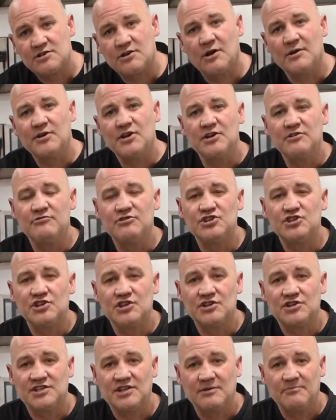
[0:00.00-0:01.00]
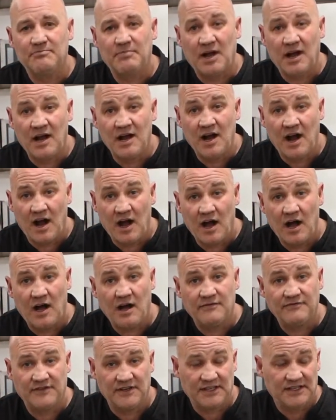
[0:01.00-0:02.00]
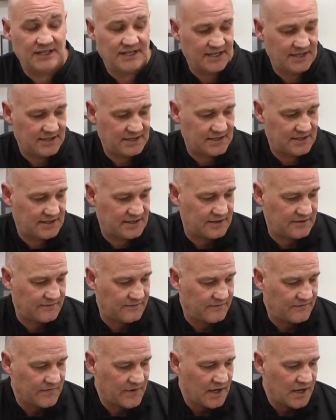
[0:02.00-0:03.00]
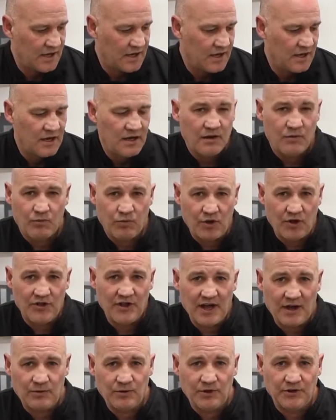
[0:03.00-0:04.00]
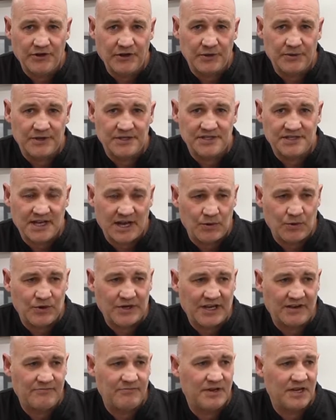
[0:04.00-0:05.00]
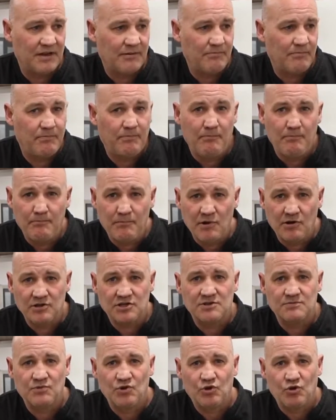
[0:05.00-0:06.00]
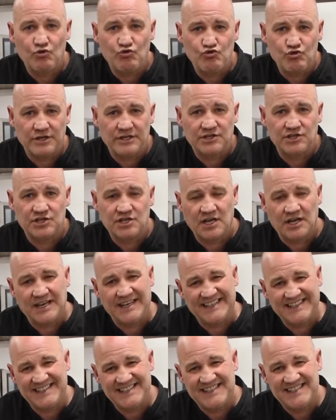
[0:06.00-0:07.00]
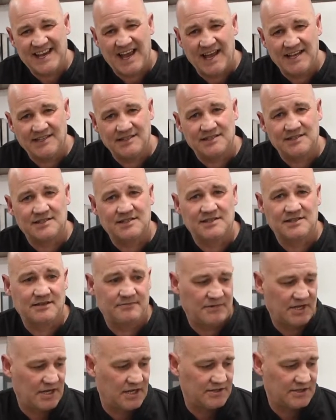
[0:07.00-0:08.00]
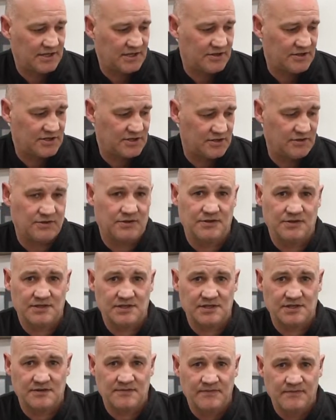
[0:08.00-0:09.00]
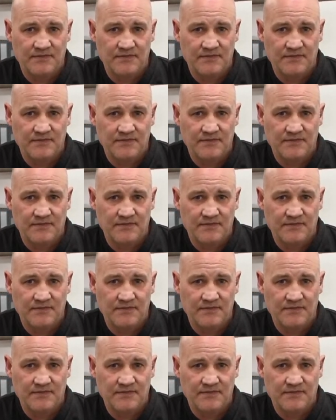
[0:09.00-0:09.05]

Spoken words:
So I'm going to reduce it by half at least. What that will do is that will give me a much more richer, intense tomato sauce.